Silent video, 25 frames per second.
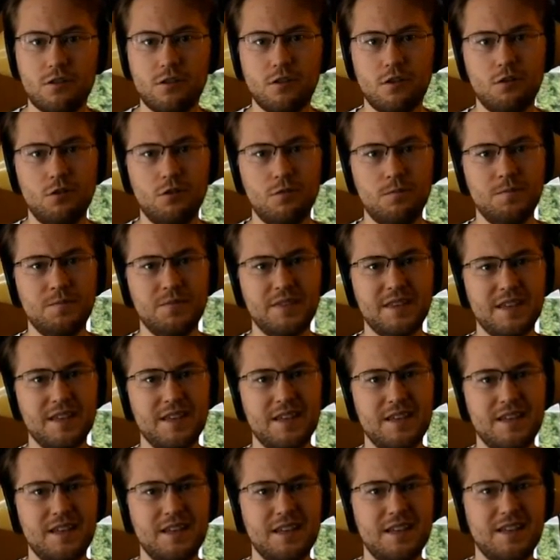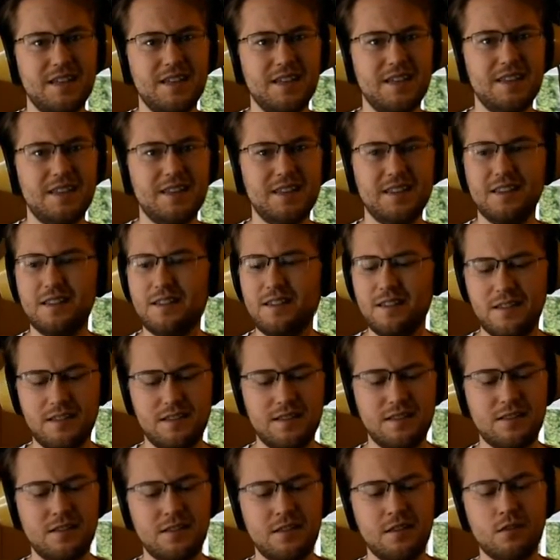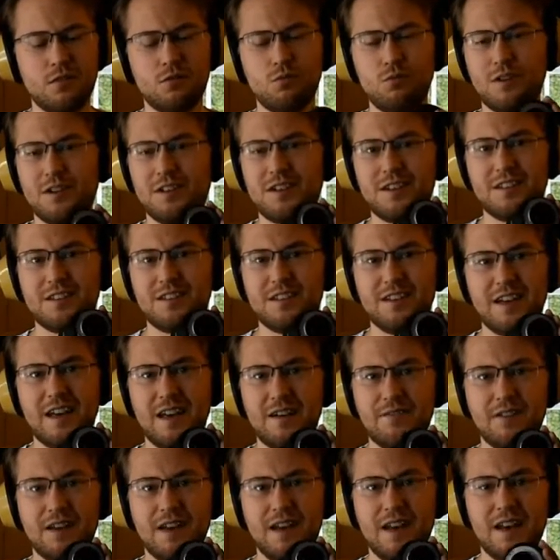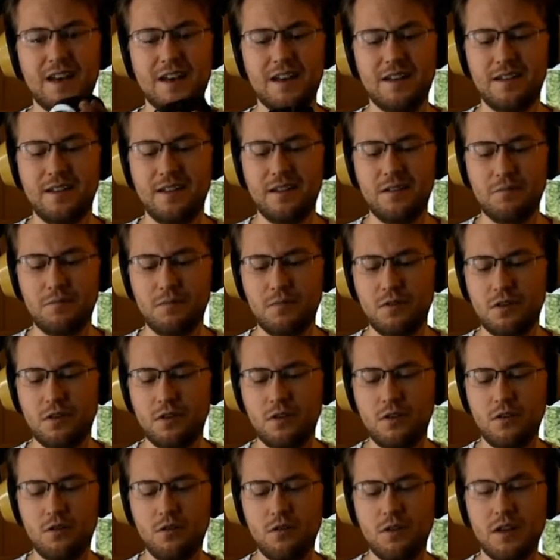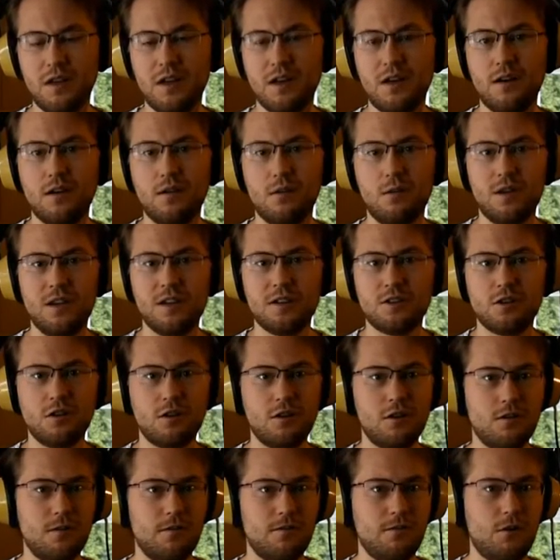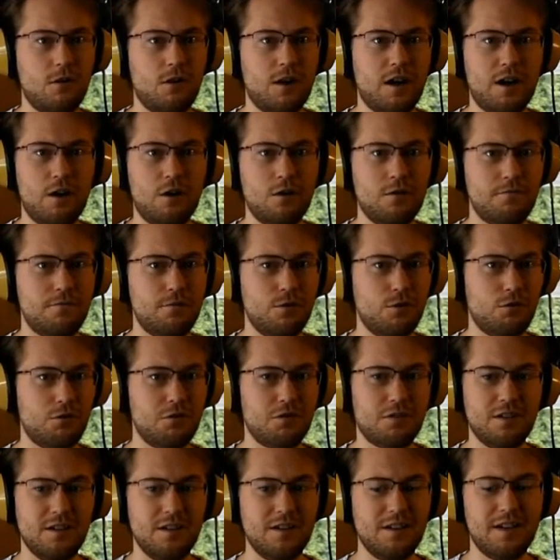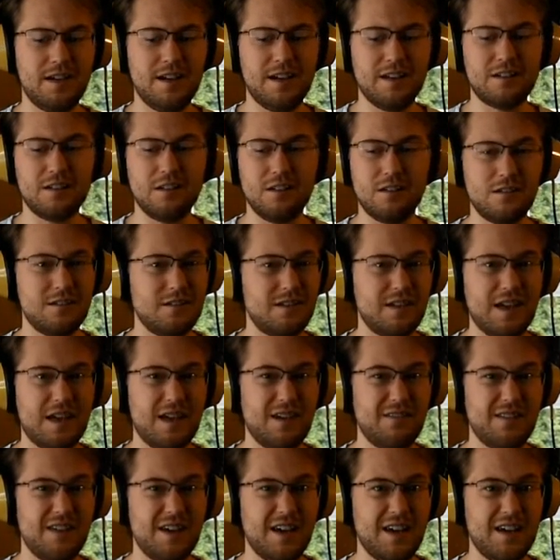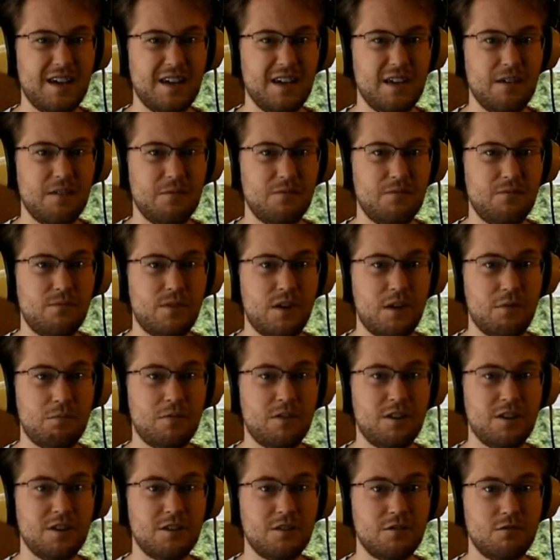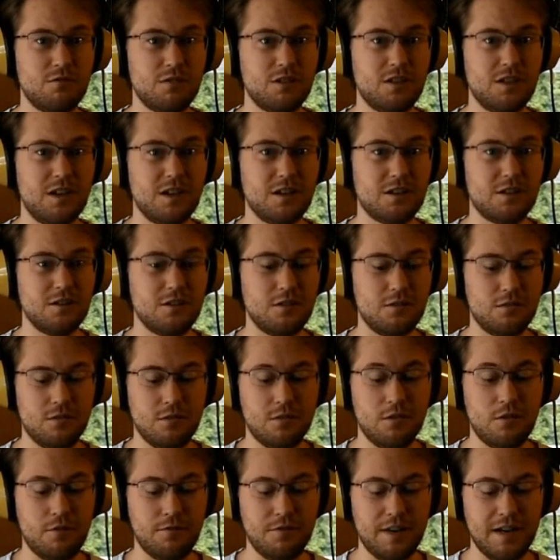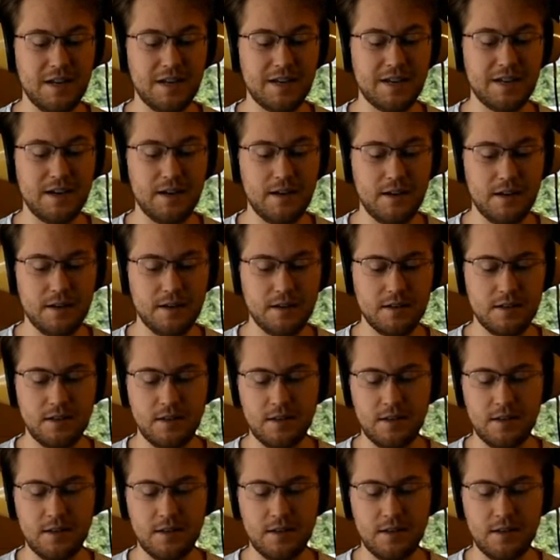So this one doesn't have any, you know, internal autofocusing, and it doesn't have any vibration reduction of any kind.